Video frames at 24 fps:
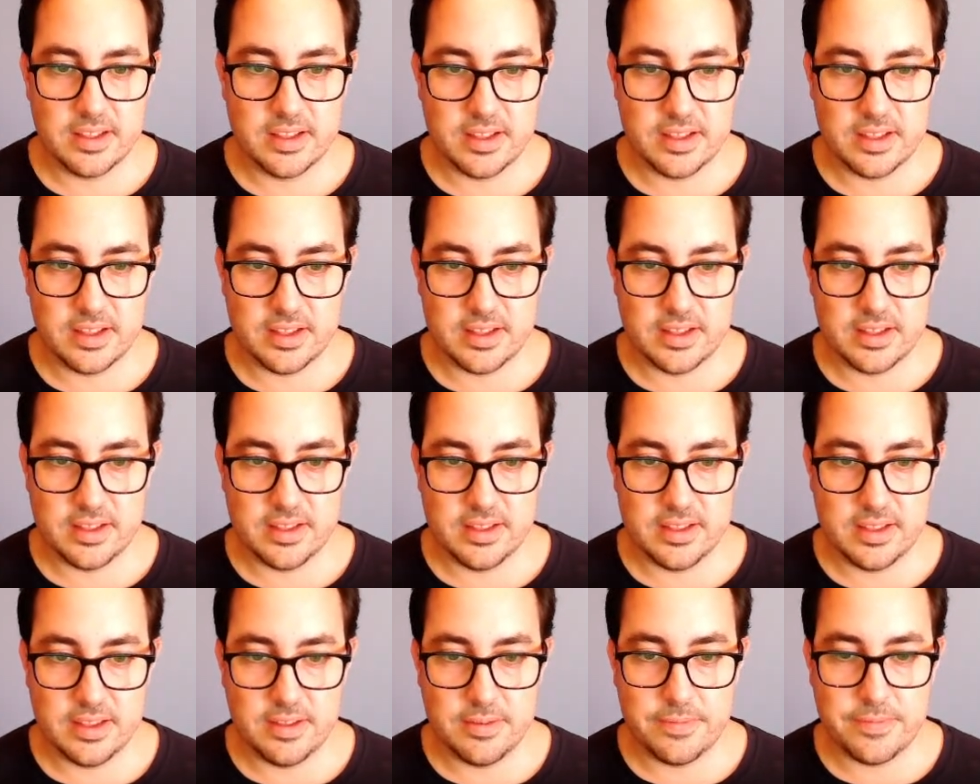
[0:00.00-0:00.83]

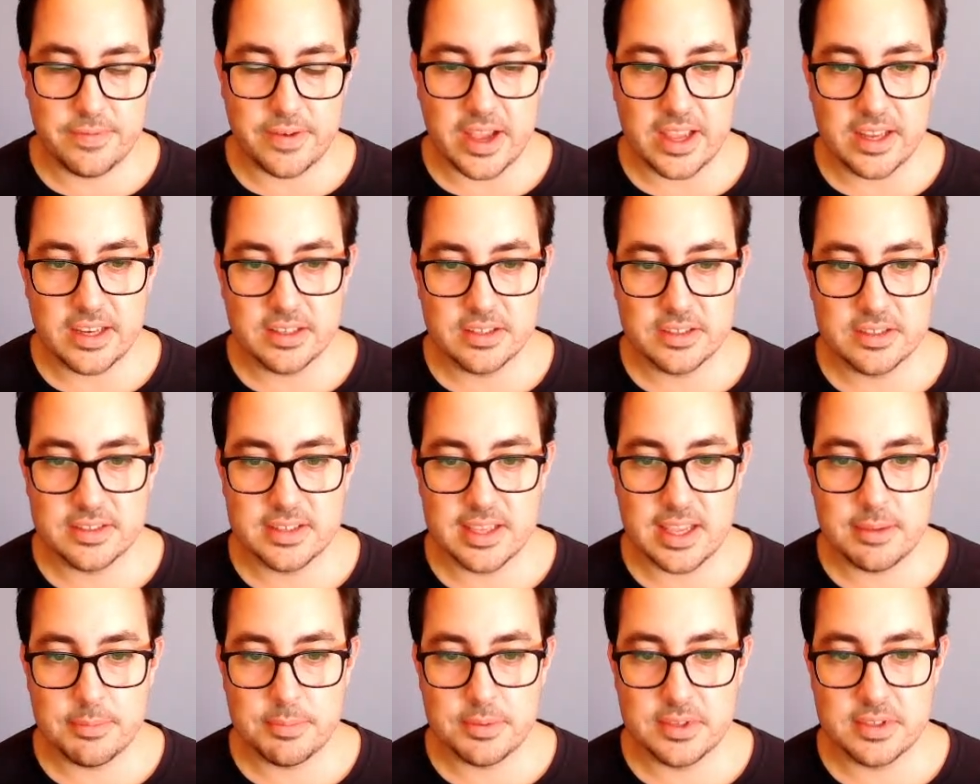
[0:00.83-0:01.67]
the final
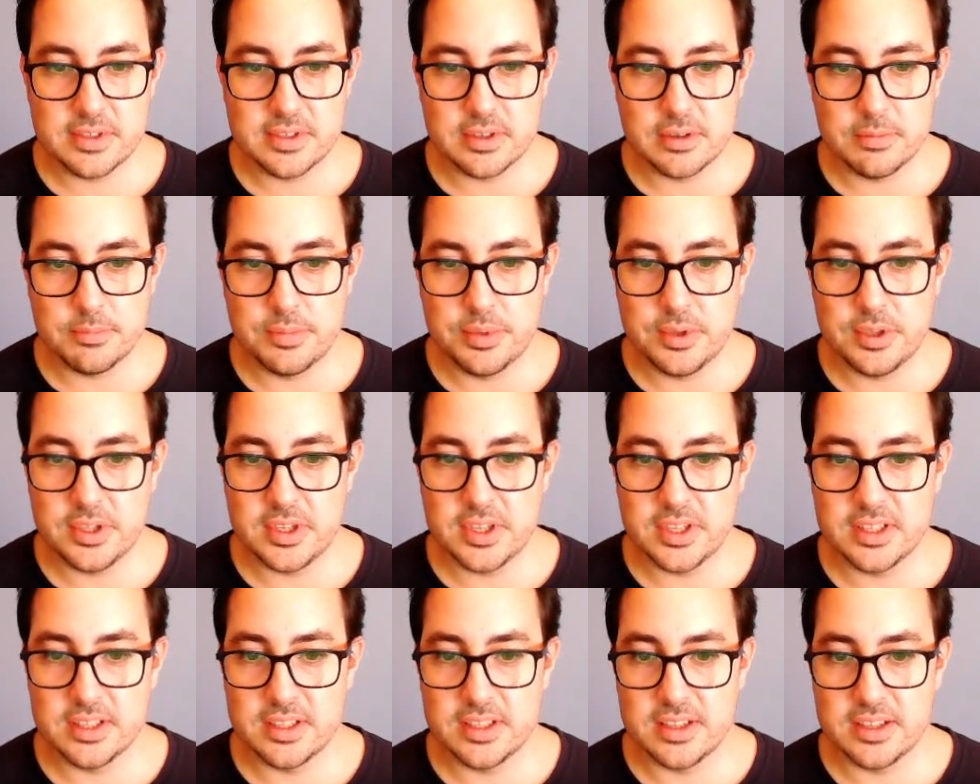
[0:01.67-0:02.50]
step is
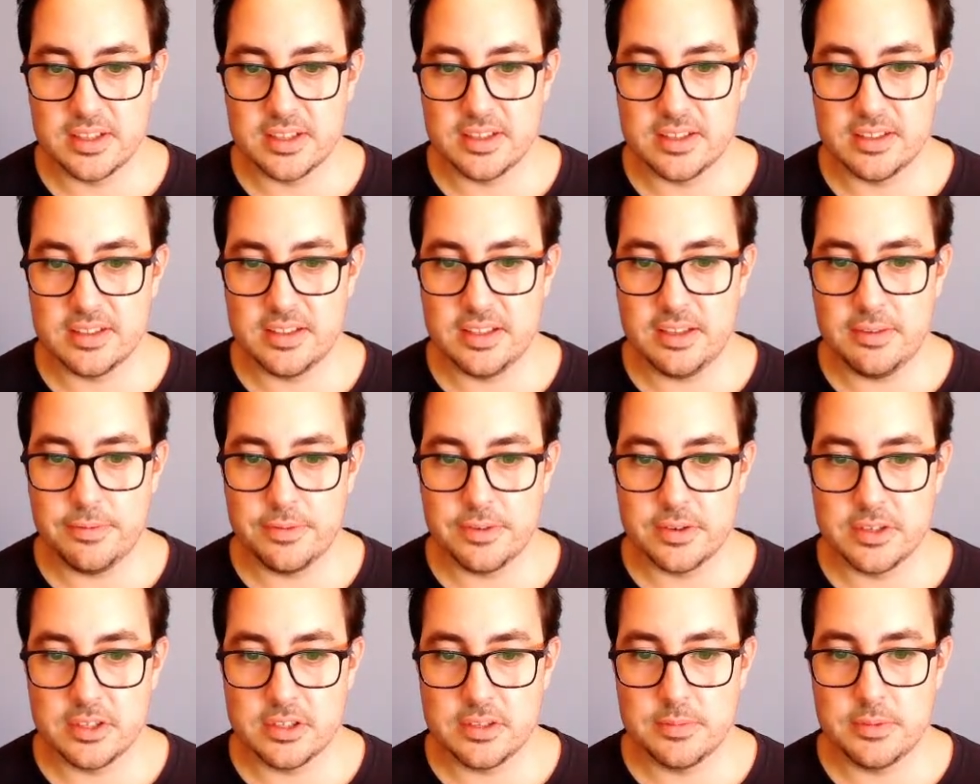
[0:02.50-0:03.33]
computing the
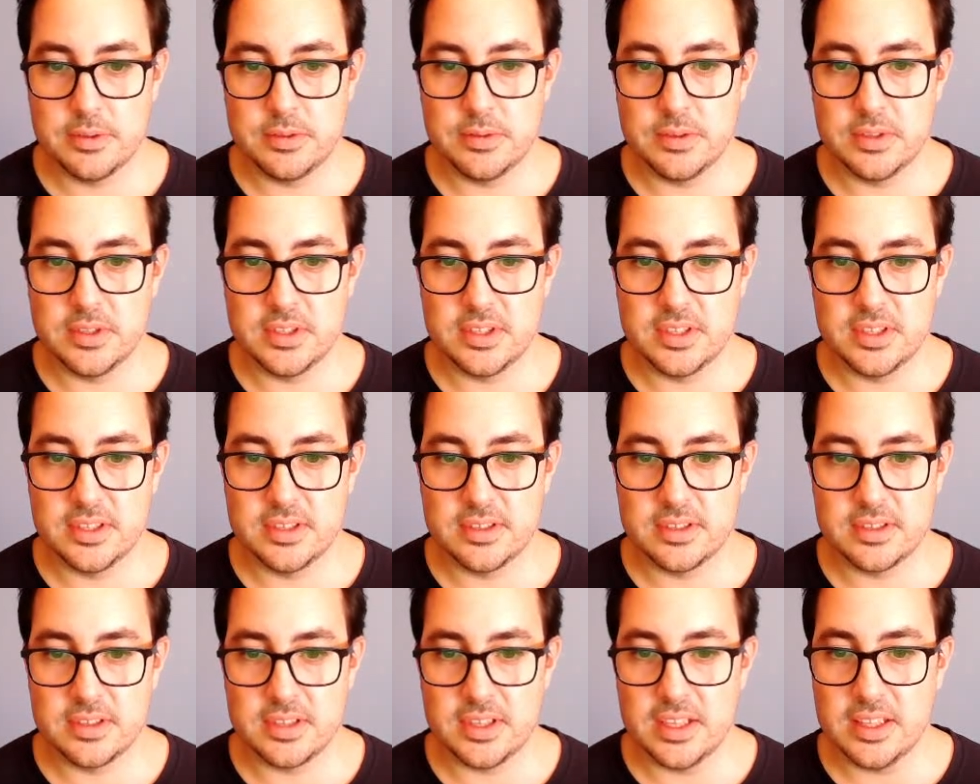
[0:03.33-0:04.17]
difference between
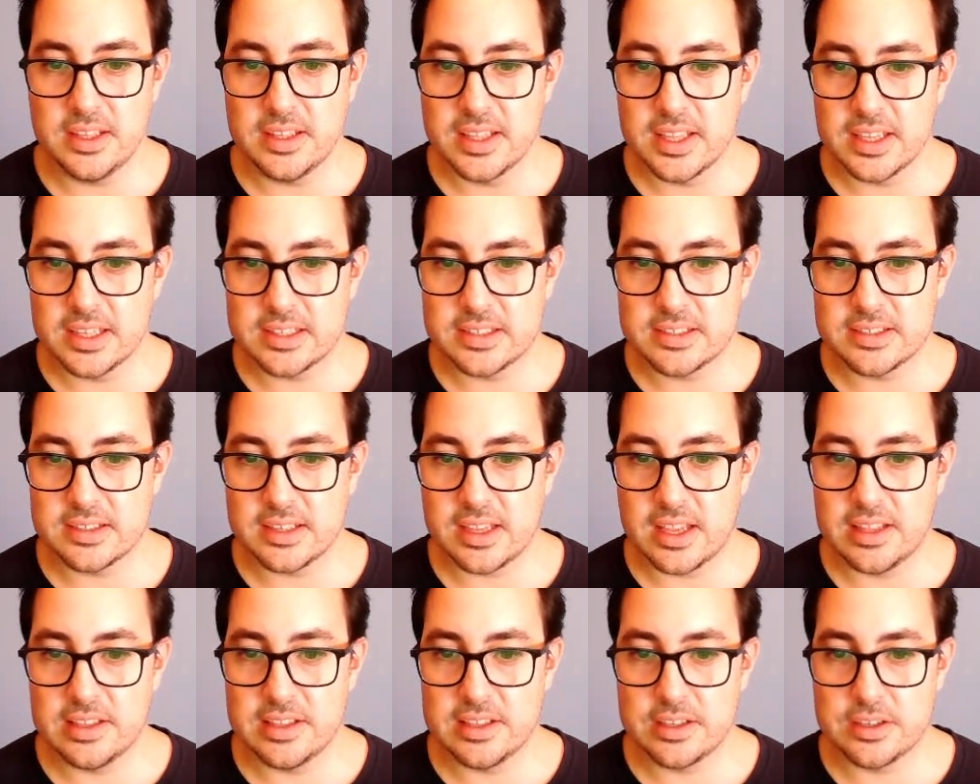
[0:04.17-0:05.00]
this index
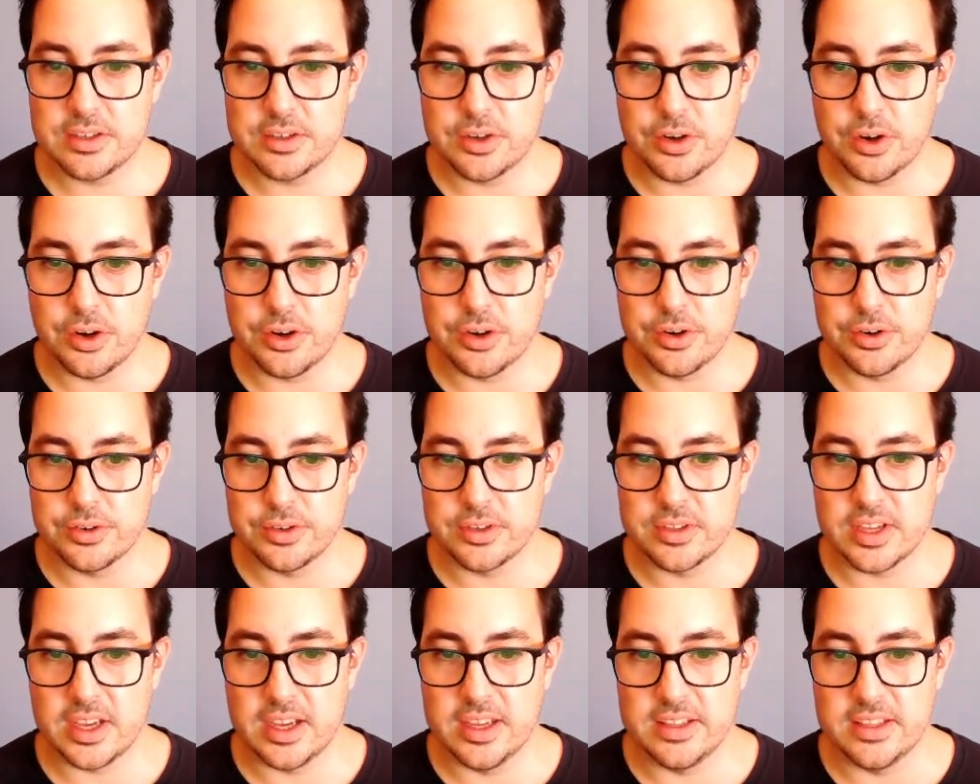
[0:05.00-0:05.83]
and the cohort
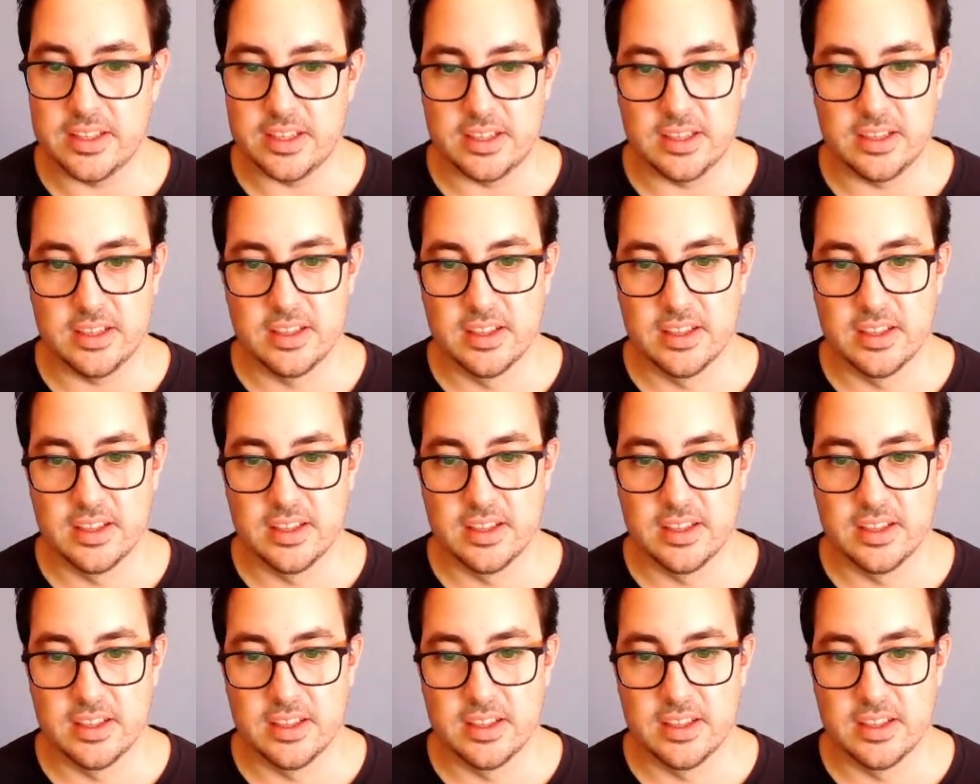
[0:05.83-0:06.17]
ID.